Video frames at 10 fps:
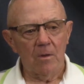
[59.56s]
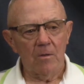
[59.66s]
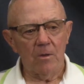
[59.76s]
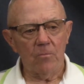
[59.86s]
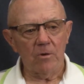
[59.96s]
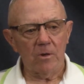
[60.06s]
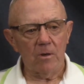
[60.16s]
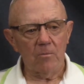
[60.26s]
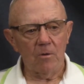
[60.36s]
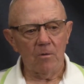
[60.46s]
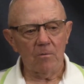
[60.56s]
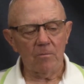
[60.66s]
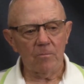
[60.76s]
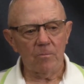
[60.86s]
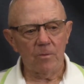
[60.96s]
then we came
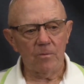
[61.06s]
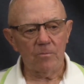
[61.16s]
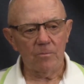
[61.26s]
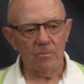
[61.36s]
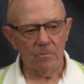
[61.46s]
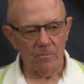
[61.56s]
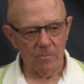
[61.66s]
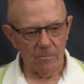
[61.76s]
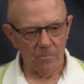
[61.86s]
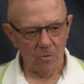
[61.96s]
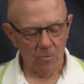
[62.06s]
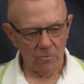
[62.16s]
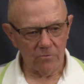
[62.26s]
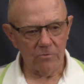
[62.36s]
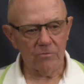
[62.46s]
along, my
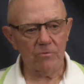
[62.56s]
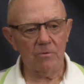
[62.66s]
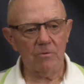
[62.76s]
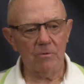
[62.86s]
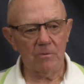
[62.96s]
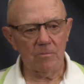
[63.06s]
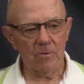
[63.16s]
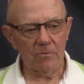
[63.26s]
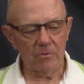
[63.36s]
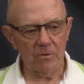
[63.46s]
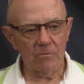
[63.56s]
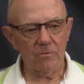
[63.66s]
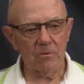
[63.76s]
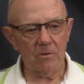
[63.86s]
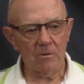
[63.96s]
older sister and myself, and then